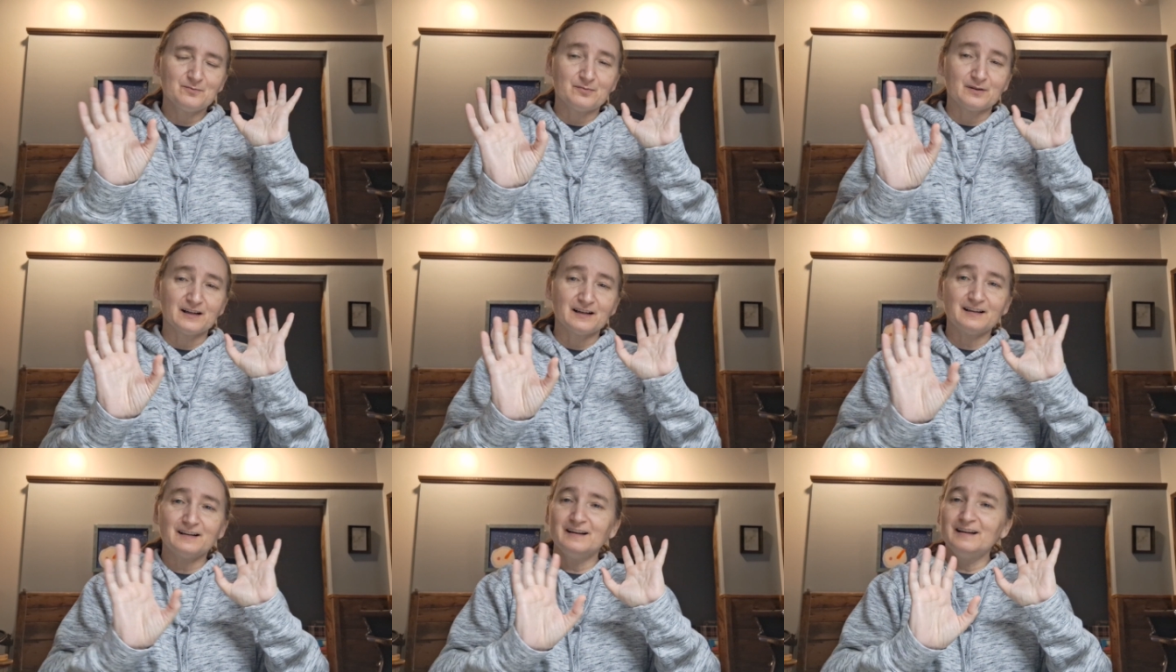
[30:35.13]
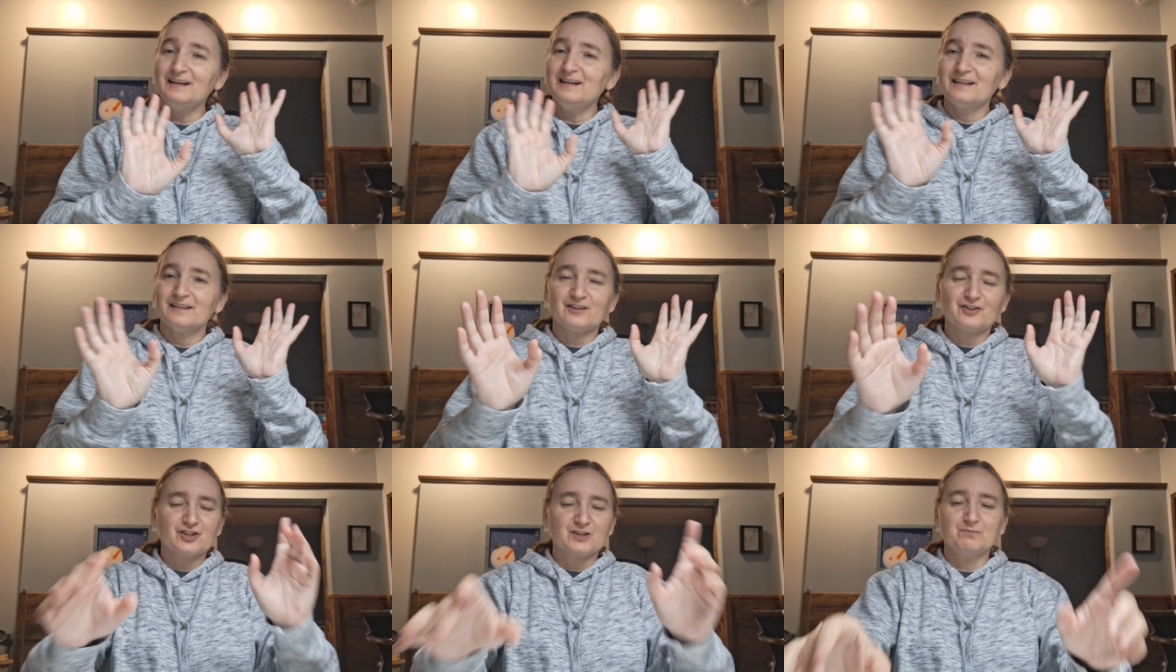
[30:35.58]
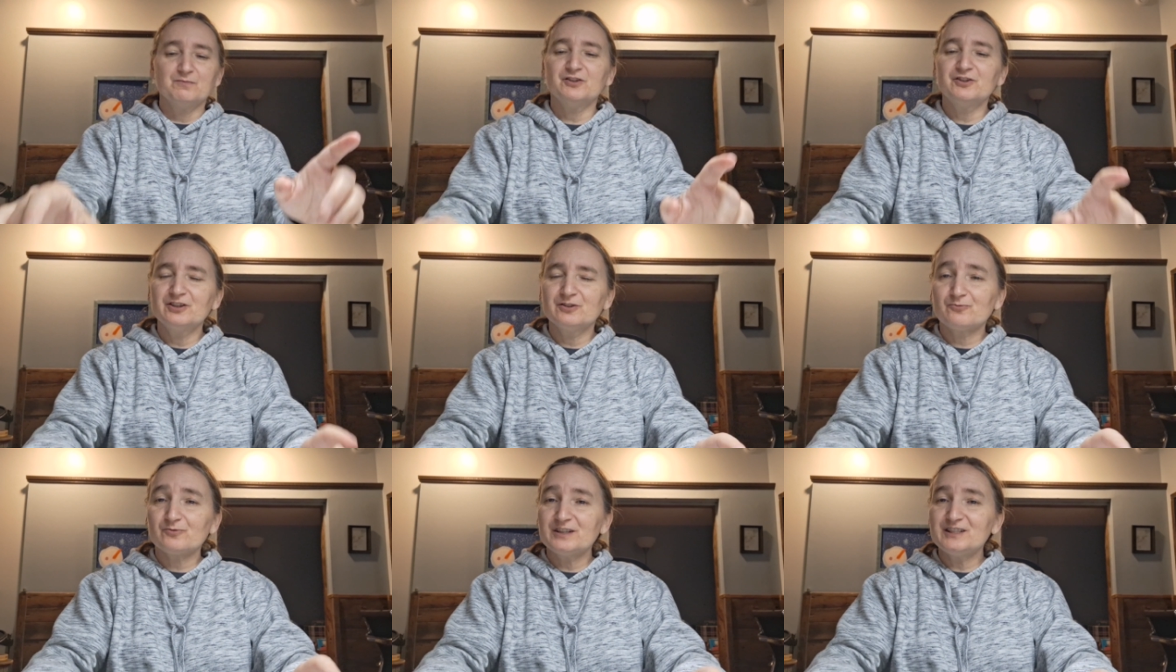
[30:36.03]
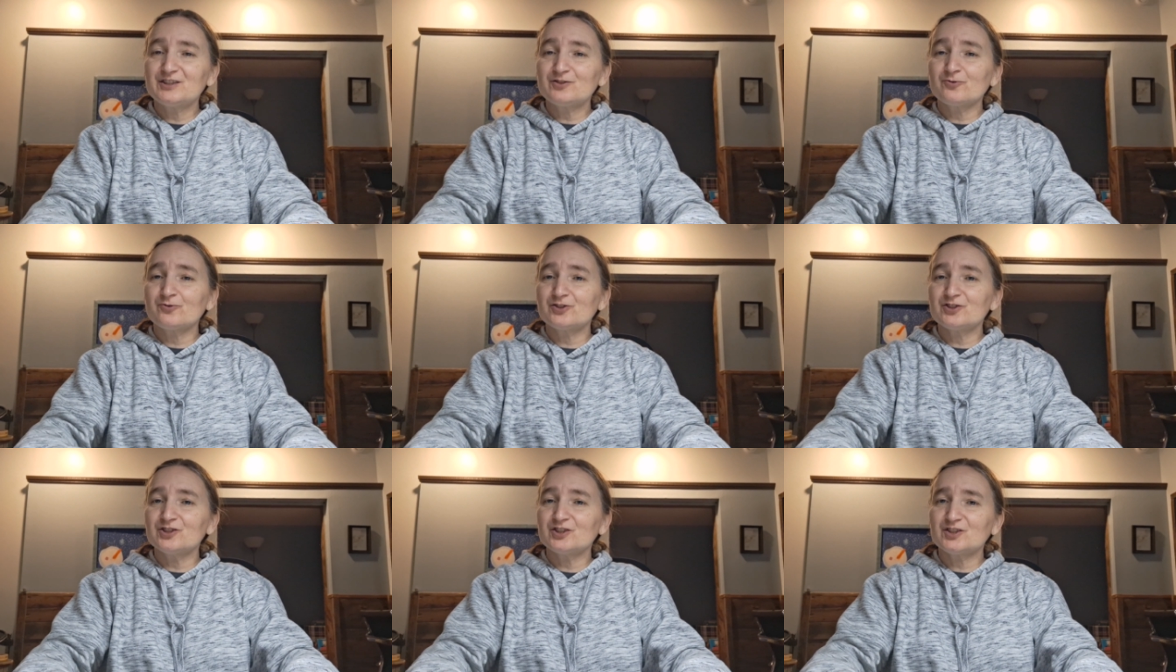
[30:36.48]
but there's a million
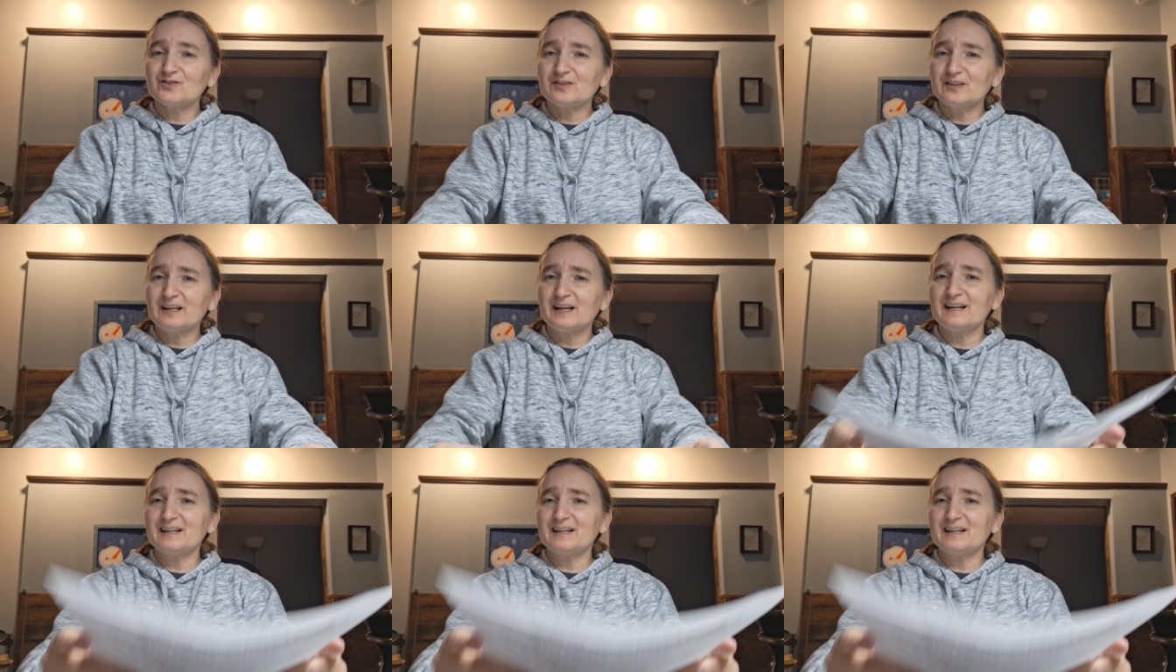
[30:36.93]
resources for